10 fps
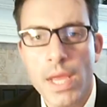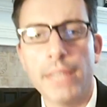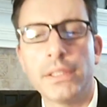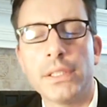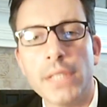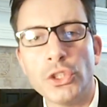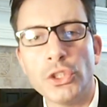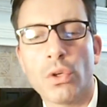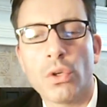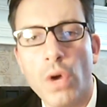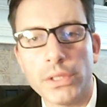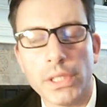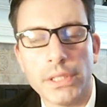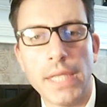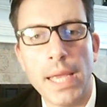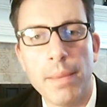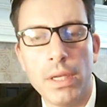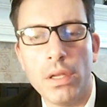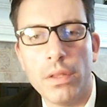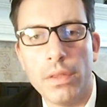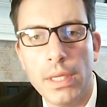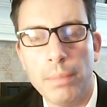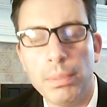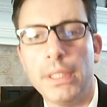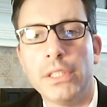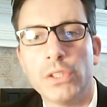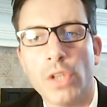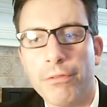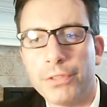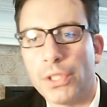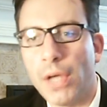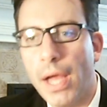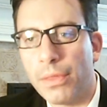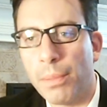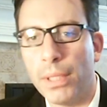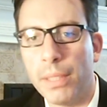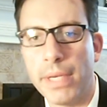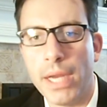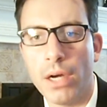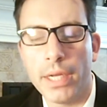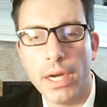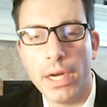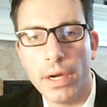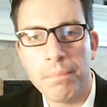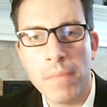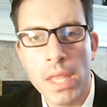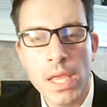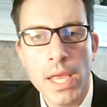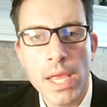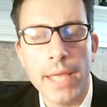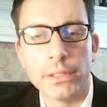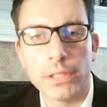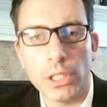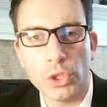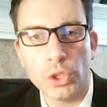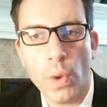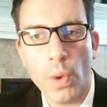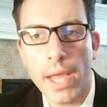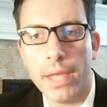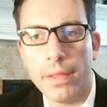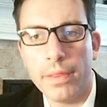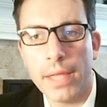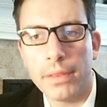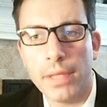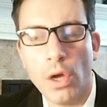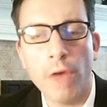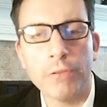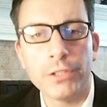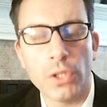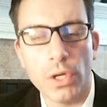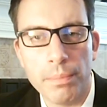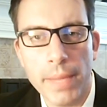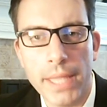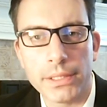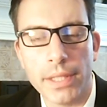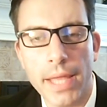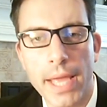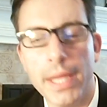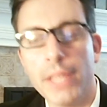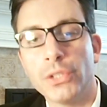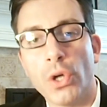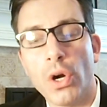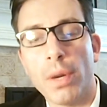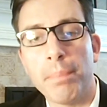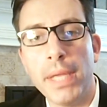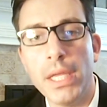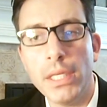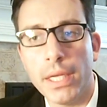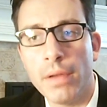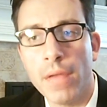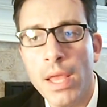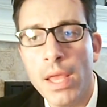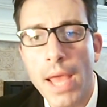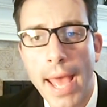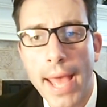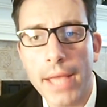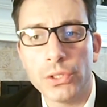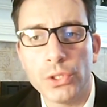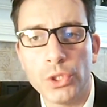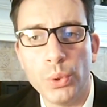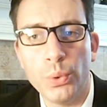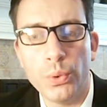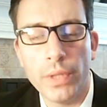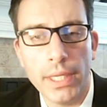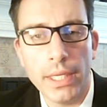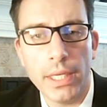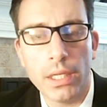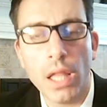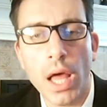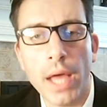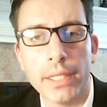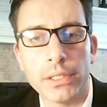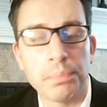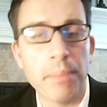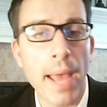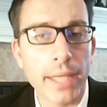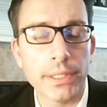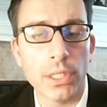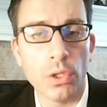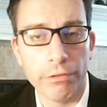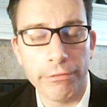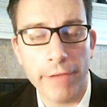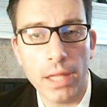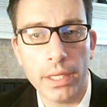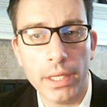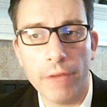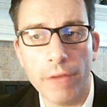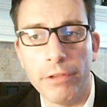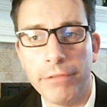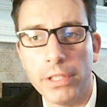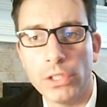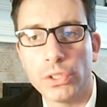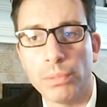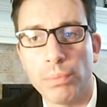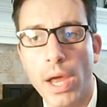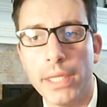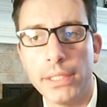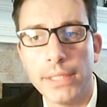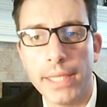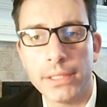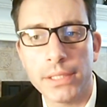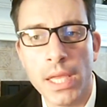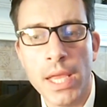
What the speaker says: It's essential to cross-examine the police officer at the preliminary hearing in such a way that the officer admits that his or her opinion as to the client's passing or failing of the field sobriety test